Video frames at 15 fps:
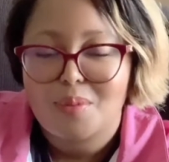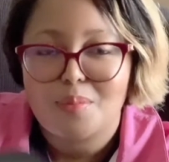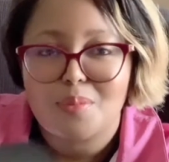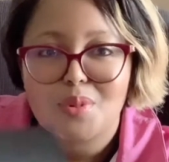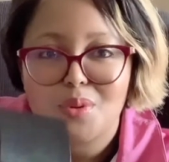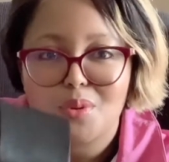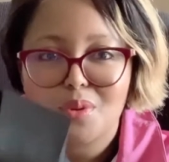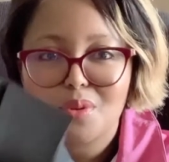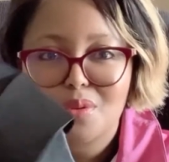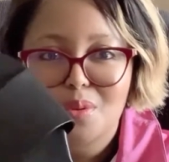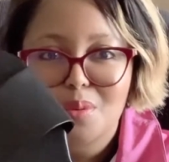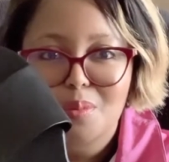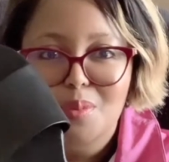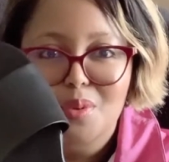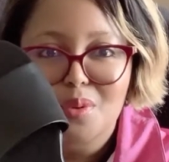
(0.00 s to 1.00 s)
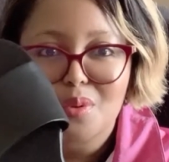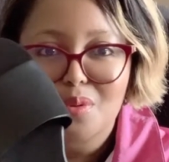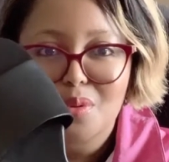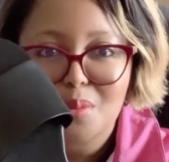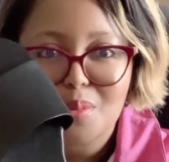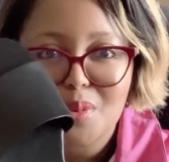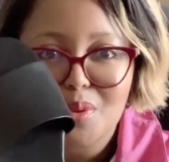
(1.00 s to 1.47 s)
beautiful
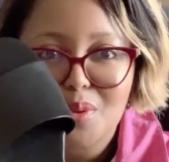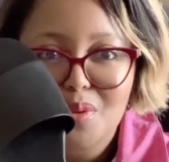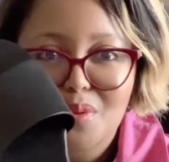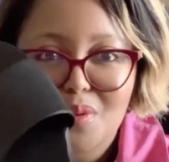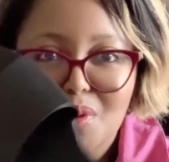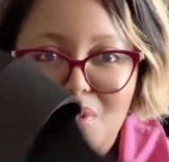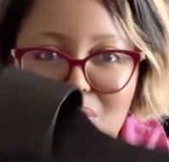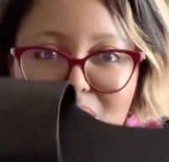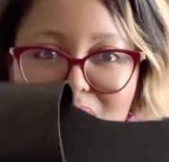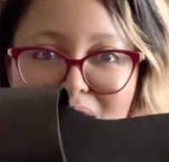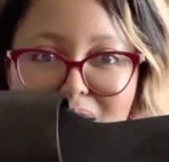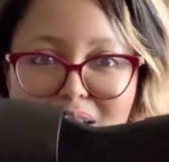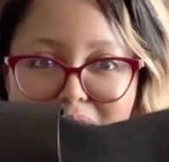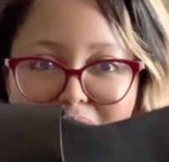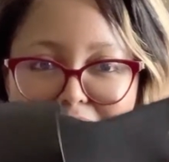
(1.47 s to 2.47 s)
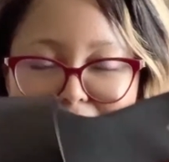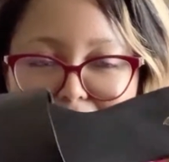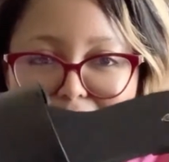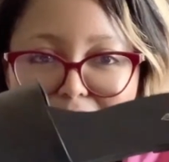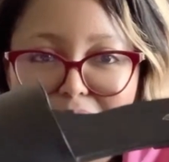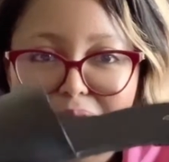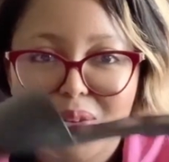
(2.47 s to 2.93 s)
beautiful beautiful
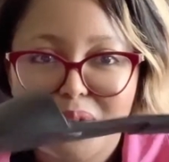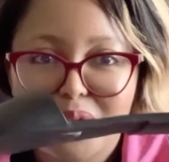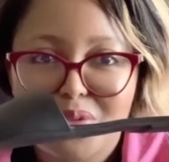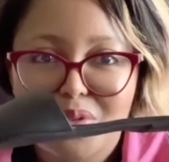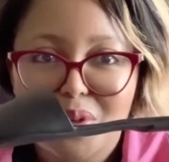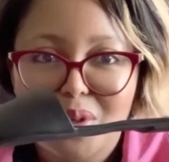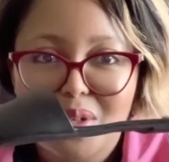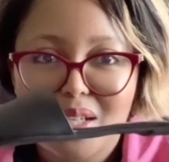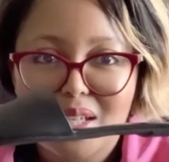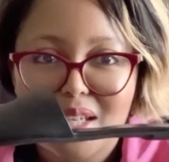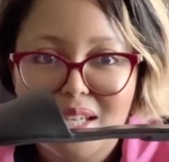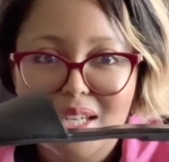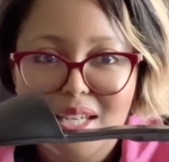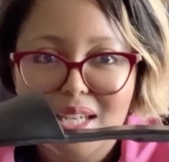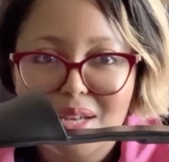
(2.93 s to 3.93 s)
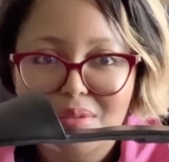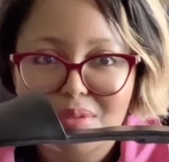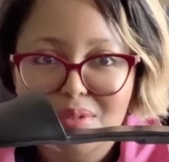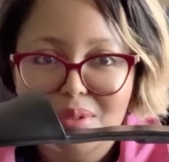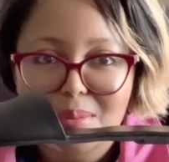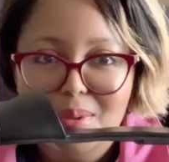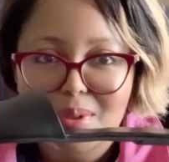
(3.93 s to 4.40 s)
looks very
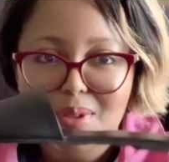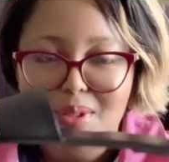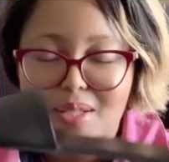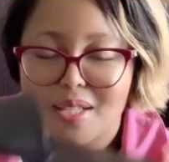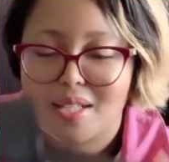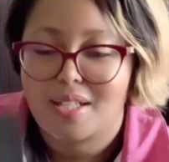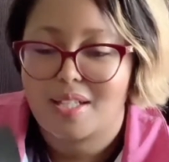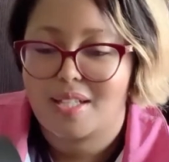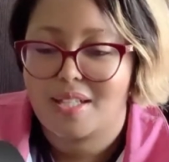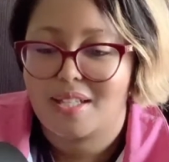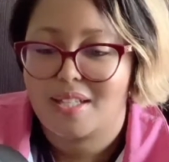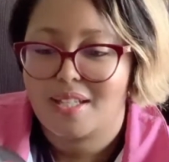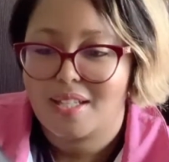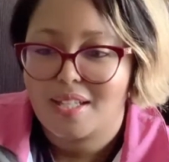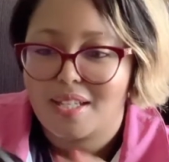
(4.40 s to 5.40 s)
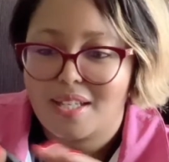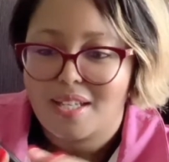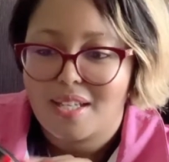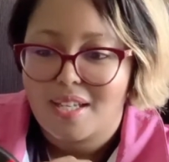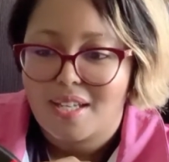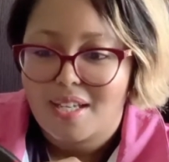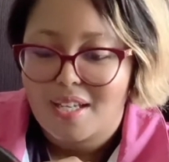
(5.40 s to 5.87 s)
comfortable
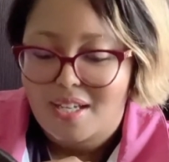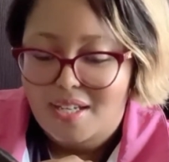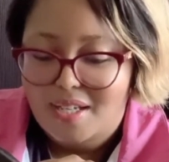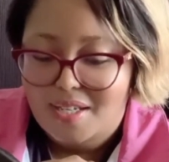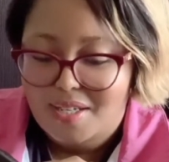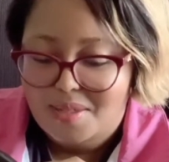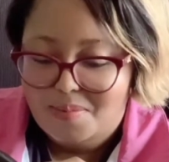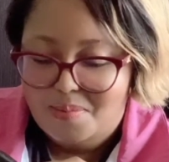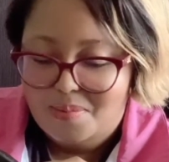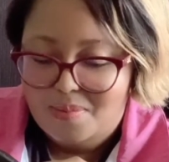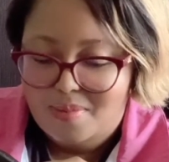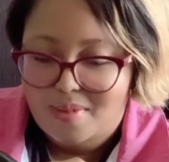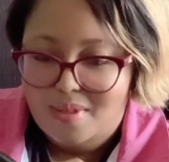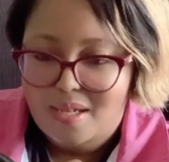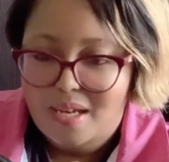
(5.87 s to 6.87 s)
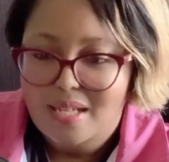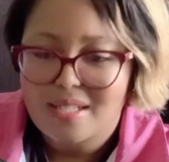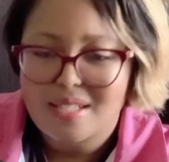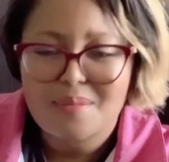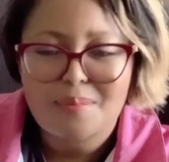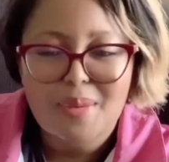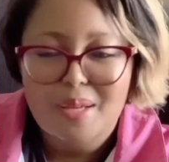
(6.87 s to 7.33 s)
um, I
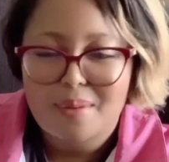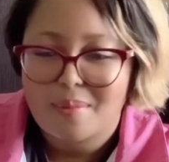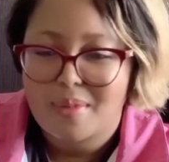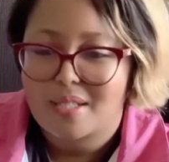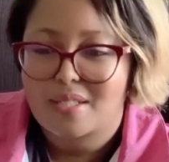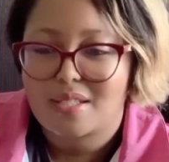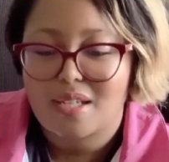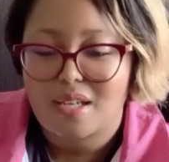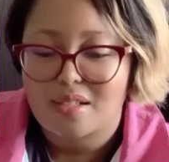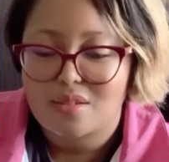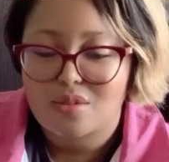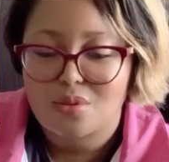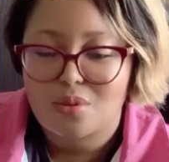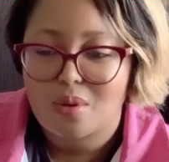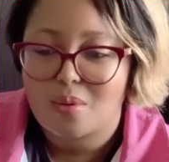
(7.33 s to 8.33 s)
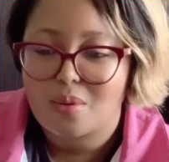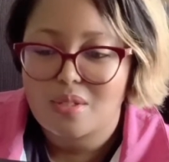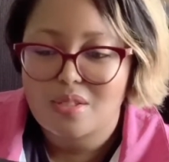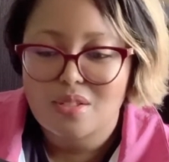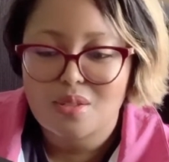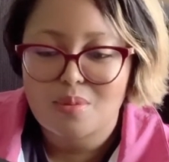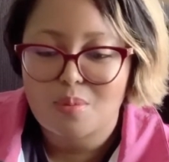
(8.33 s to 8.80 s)
didn't buy much guys so I only
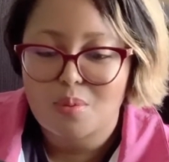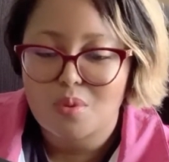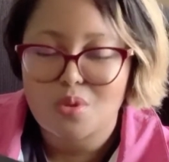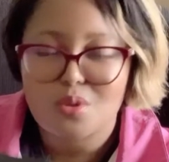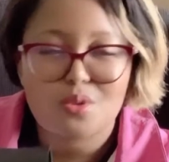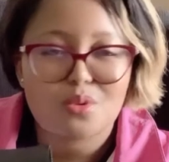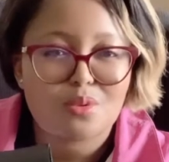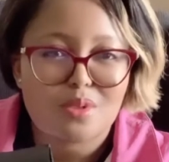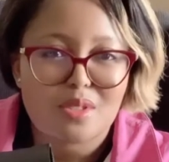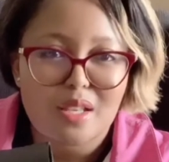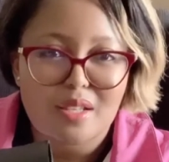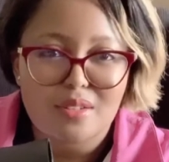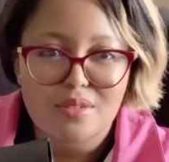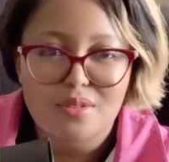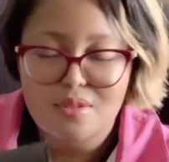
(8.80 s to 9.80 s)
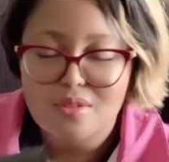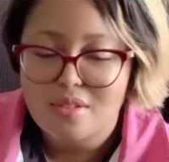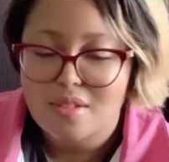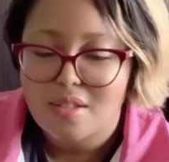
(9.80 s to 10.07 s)
just bought two sandals